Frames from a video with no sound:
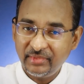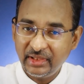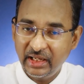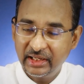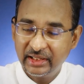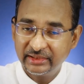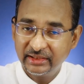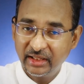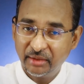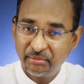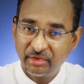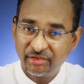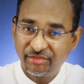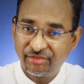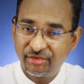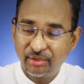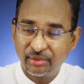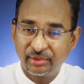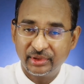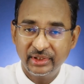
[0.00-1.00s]
And number
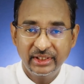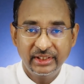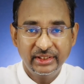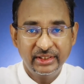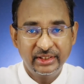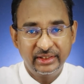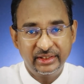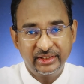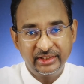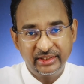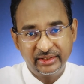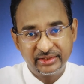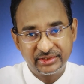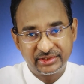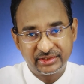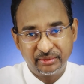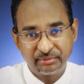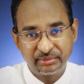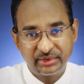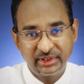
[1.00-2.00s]
4, here's
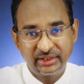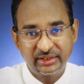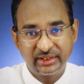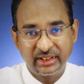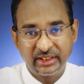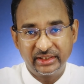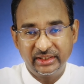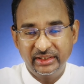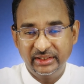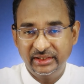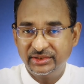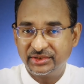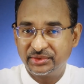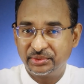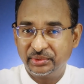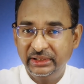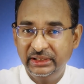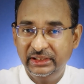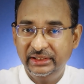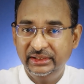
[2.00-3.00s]
something that is
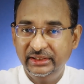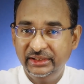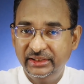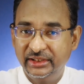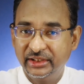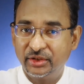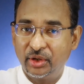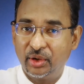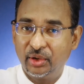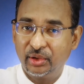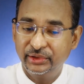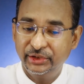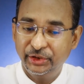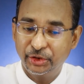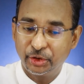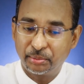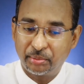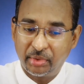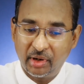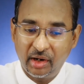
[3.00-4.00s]
really needed on
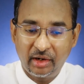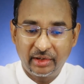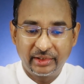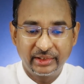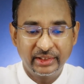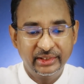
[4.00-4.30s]
your part,